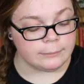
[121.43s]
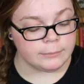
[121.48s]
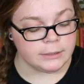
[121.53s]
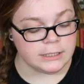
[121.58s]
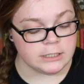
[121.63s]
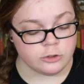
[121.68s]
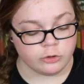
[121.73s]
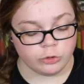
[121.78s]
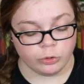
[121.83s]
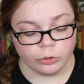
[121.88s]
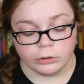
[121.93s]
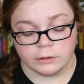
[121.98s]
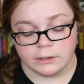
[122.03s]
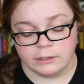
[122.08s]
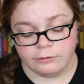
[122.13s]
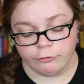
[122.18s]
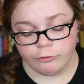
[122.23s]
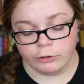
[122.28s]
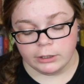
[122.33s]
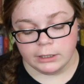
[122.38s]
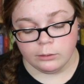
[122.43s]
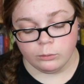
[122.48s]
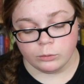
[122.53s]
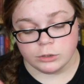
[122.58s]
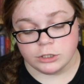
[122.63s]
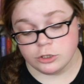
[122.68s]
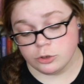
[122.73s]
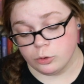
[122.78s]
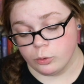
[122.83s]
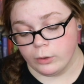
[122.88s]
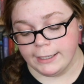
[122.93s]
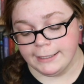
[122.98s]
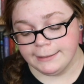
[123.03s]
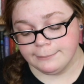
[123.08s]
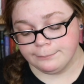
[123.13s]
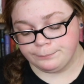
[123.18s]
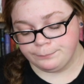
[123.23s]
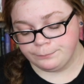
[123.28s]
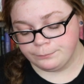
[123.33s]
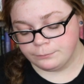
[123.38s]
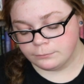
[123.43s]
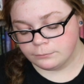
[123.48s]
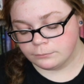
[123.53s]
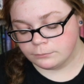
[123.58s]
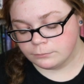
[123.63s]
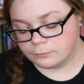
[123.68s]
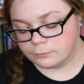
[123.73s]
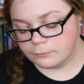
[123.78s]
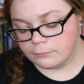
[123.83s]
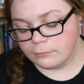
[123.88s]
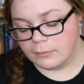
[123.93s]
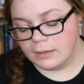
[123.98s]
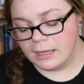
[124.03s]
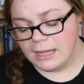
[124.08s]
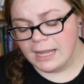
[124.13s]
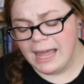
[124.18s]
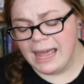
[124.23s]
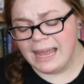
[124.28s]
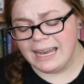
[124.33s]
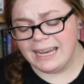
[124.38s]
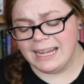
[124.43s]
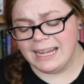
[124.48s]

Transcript: It's cruelty-free, which is great, and